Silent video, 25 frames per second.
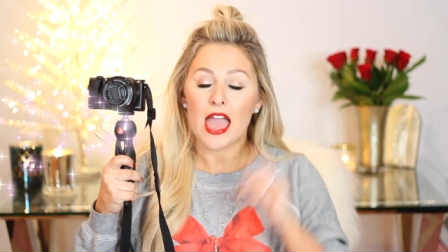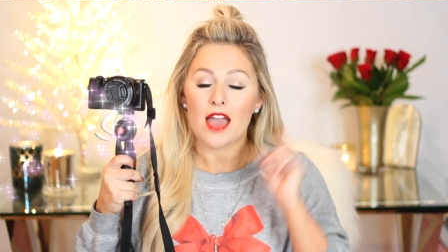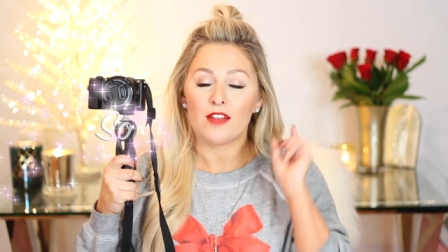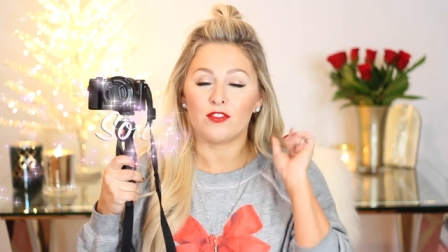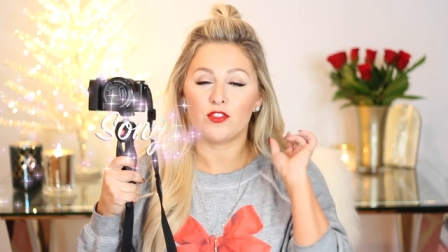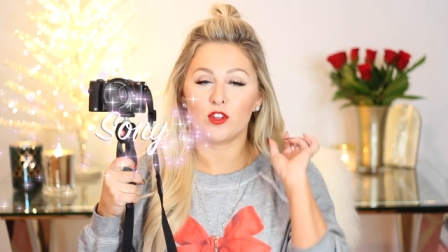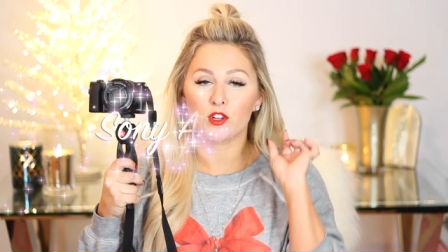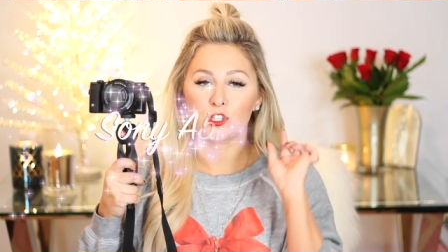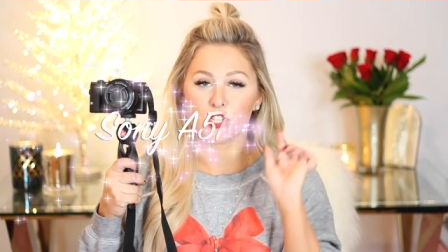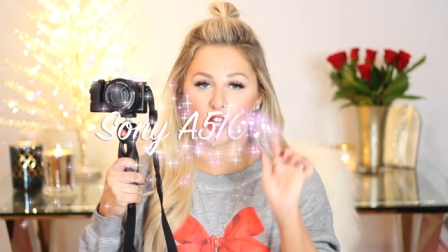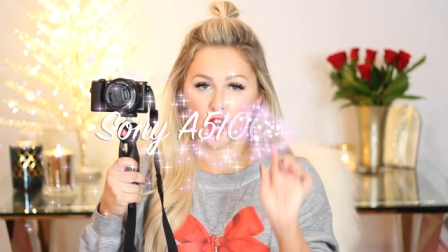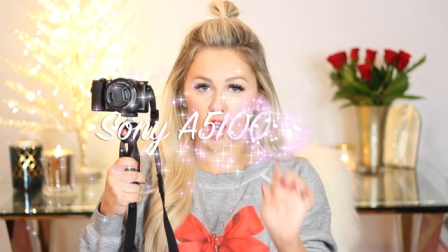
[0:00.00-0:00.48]

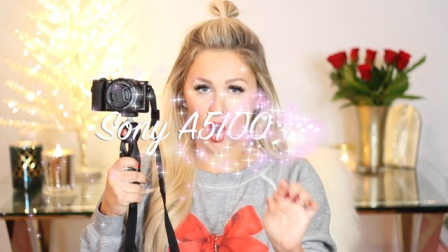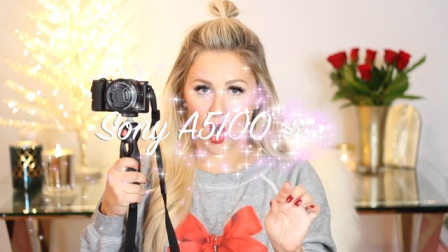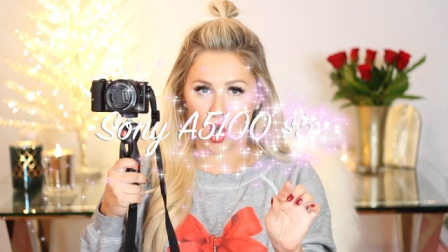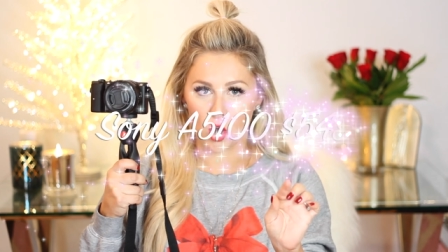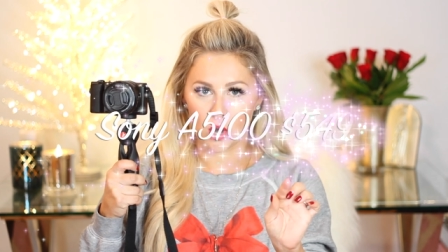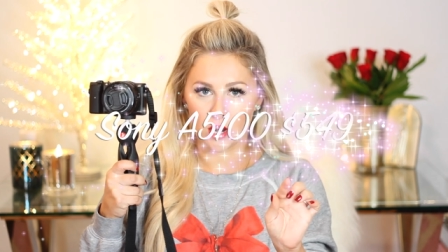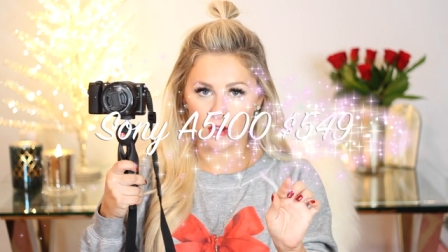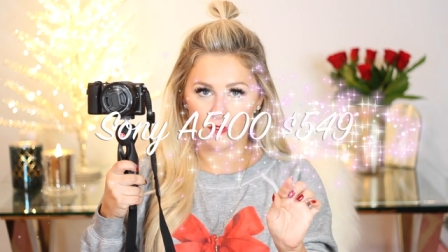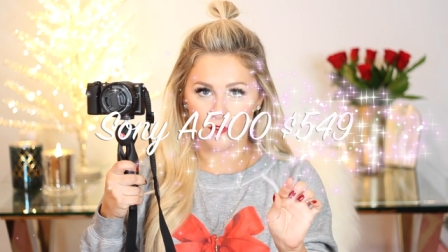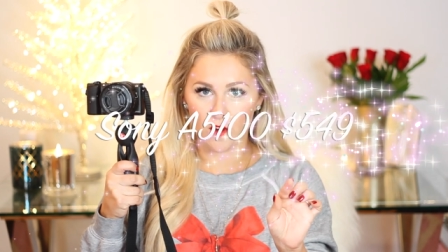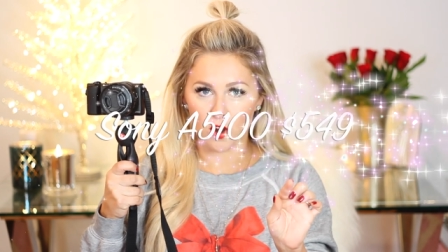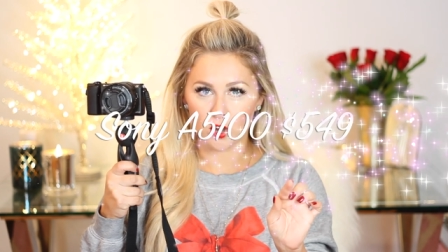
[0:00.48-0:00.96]
There's a
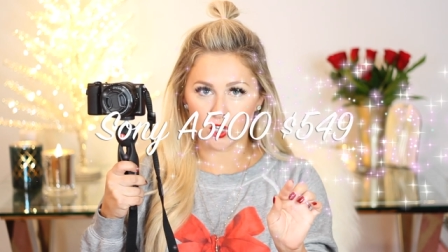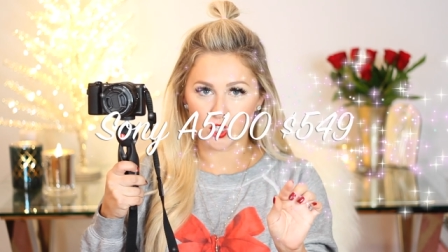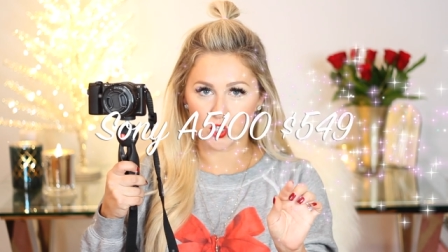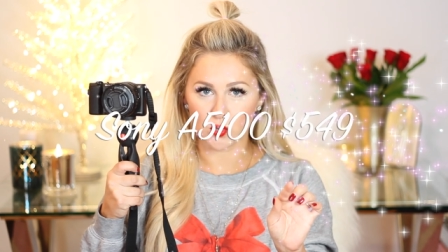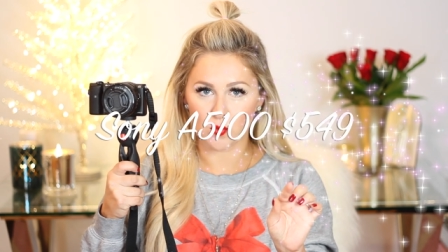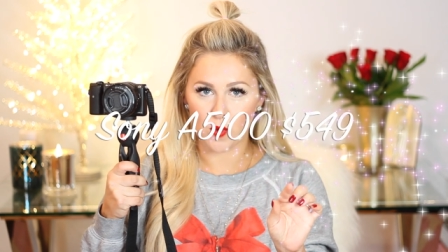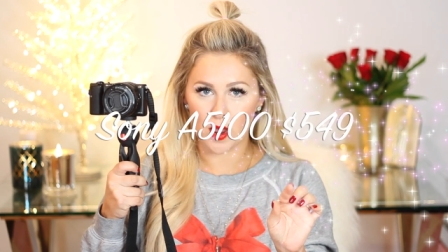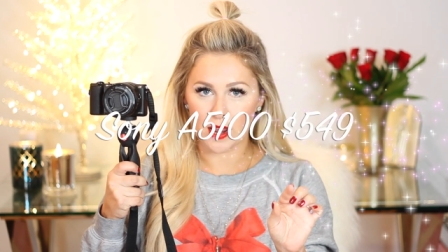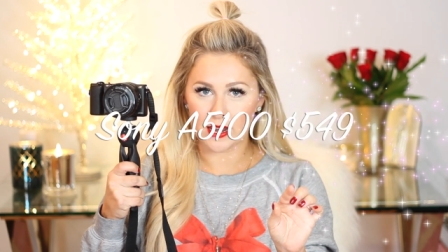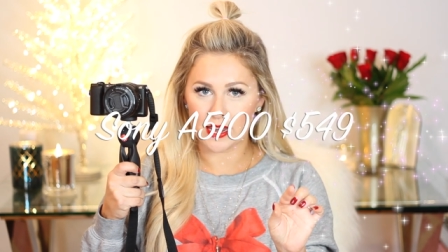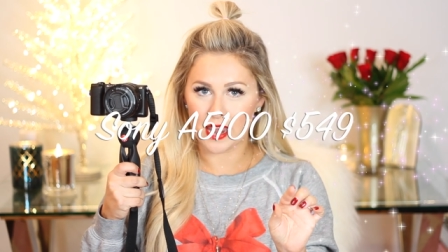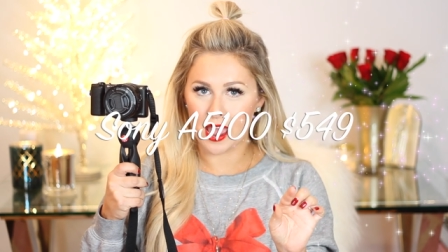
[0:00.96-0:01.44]
current version
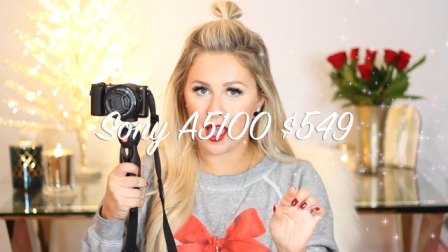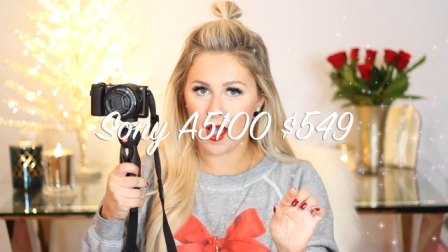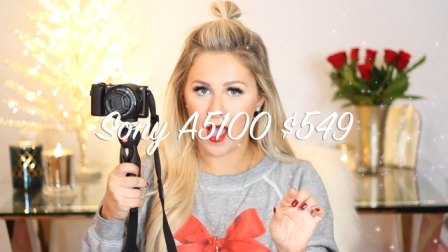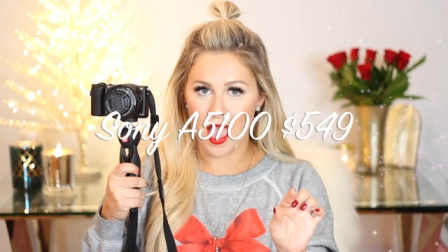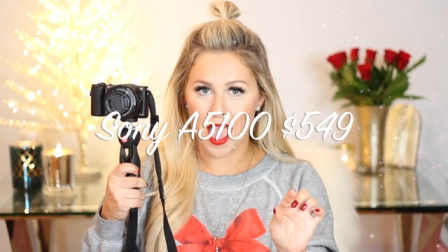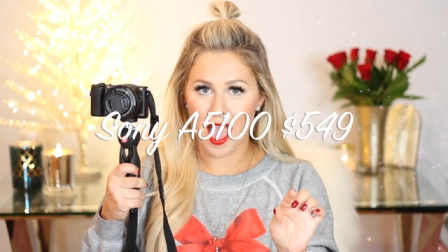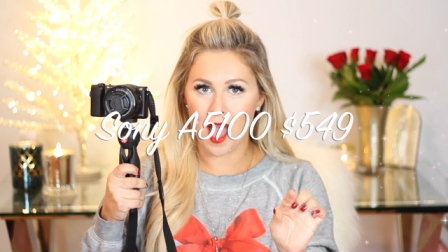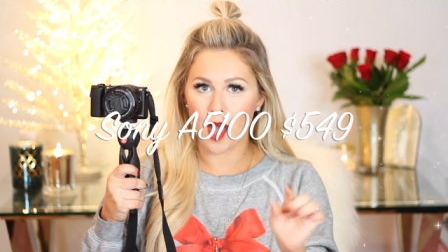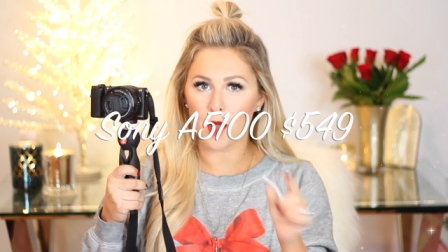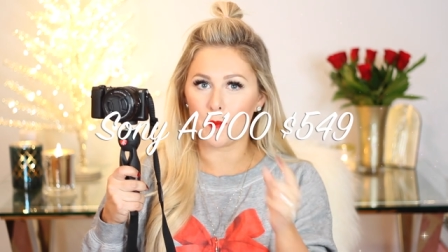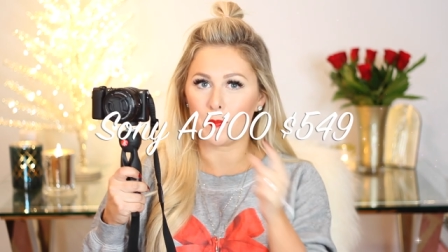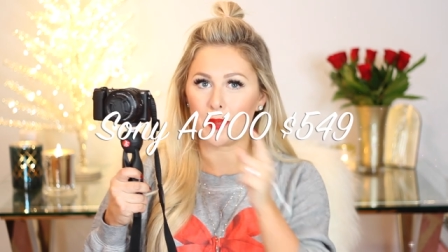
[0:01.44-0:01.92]
right now
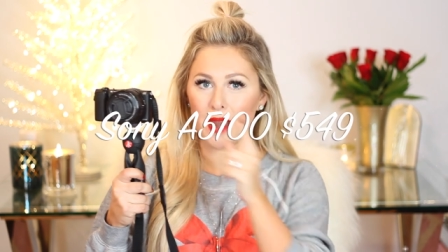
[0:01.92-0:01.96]
out,